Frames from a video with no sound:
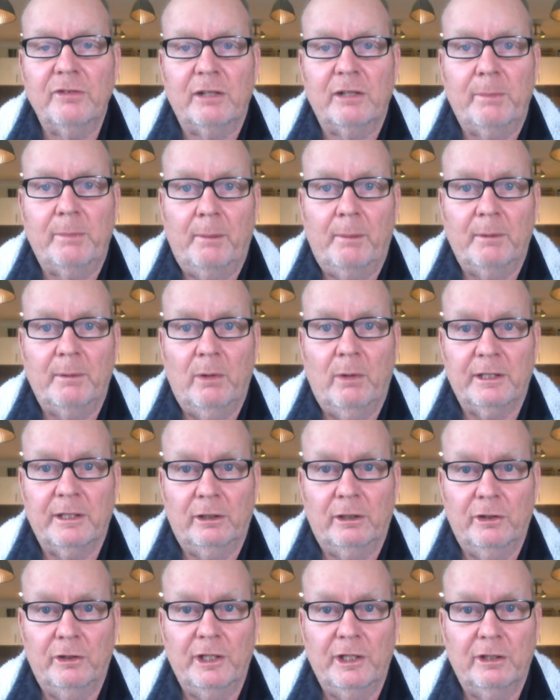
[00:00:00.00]
That's probably why
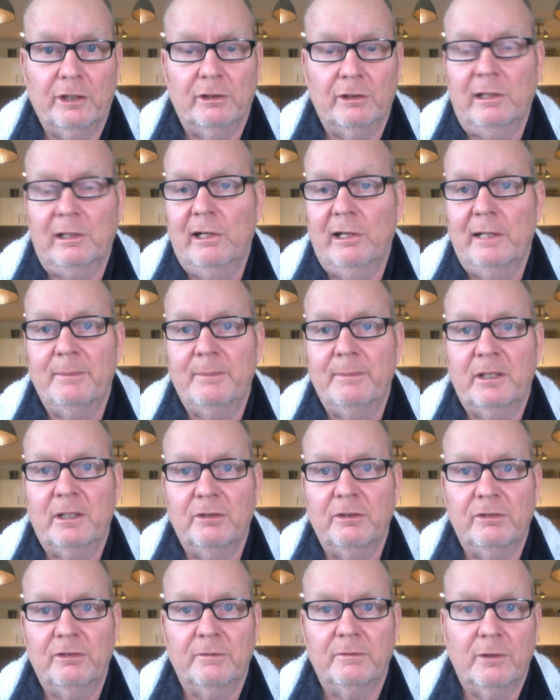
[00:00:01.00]
you're learning online,
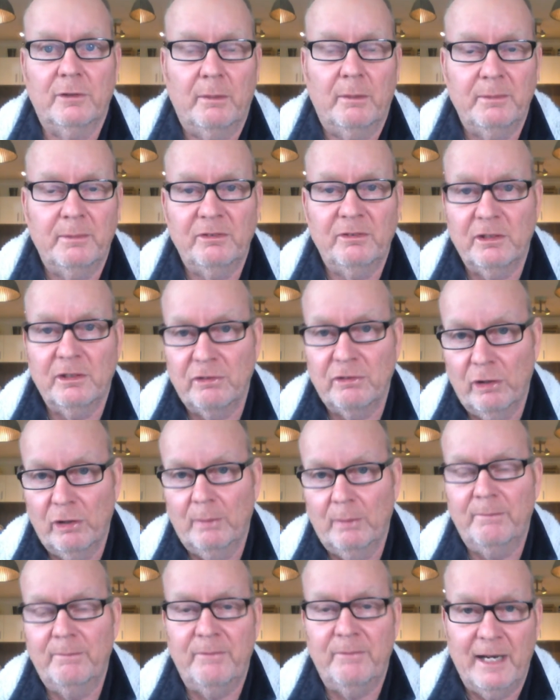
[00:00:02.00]
because you've got a busy
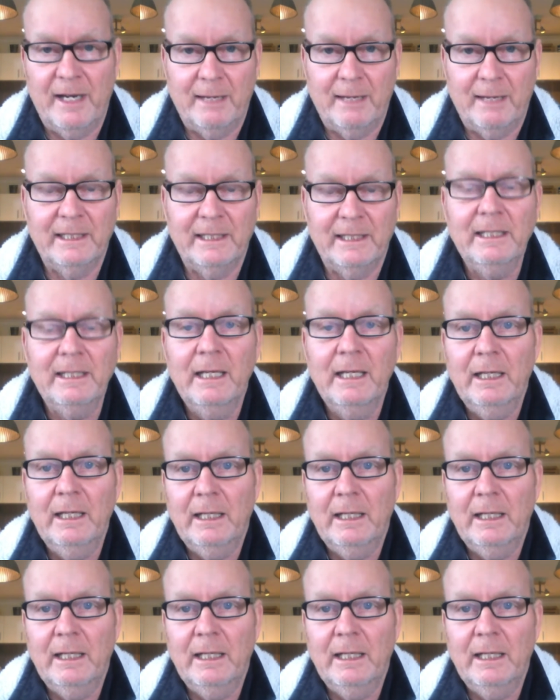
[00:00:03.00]
job, family,